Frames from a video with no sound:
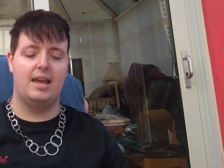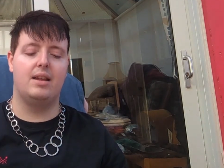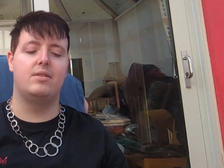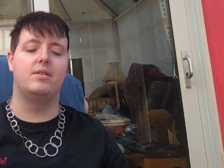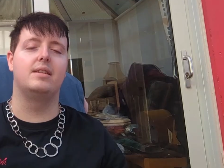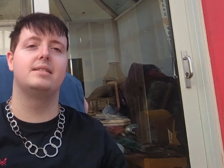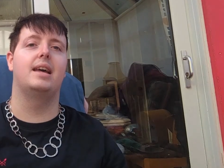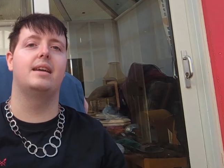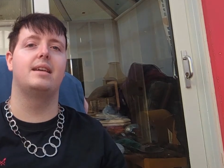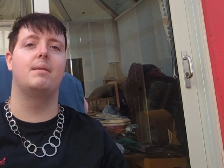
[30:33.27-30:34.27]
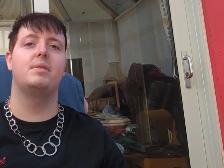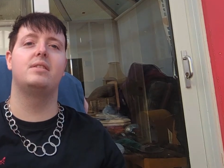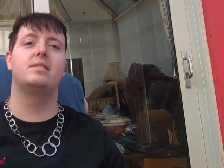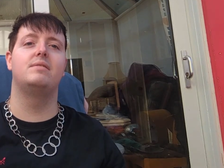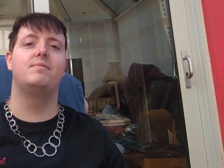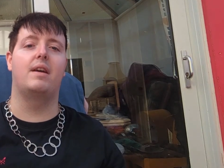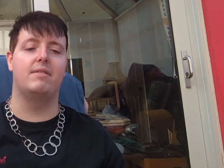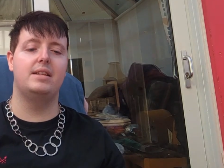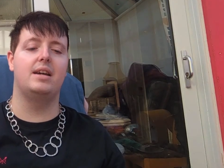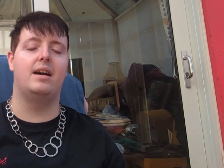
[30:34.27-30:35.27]
in colours like that because it's
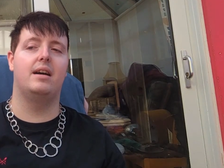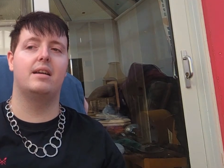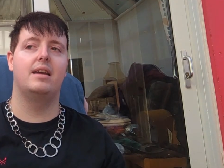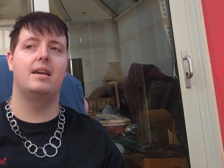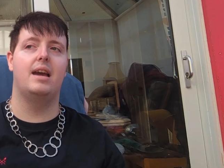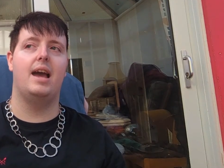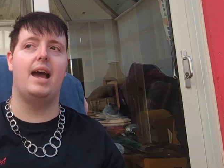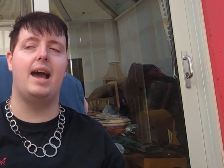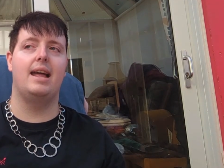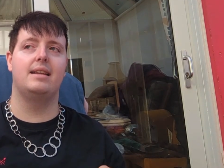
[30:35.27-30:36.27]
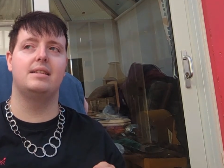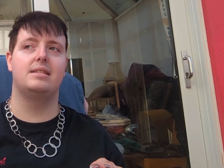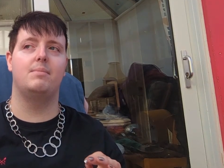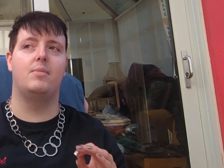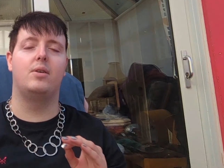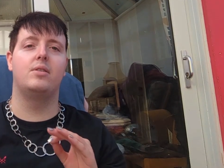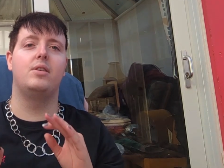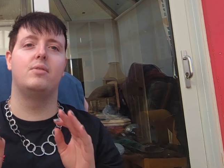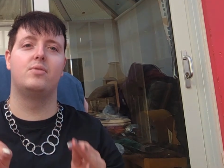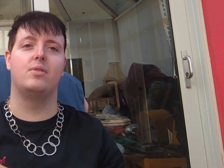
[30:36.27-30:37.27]
very dark and it's more
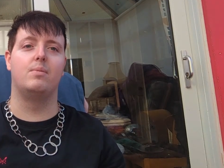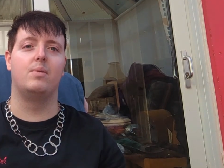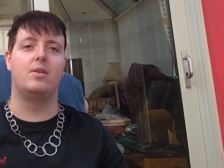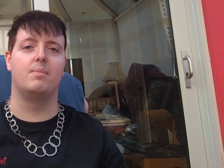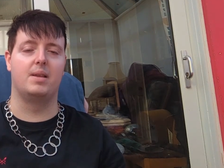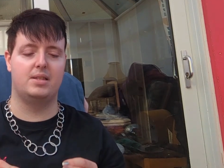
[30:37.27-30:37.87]
neutral warm.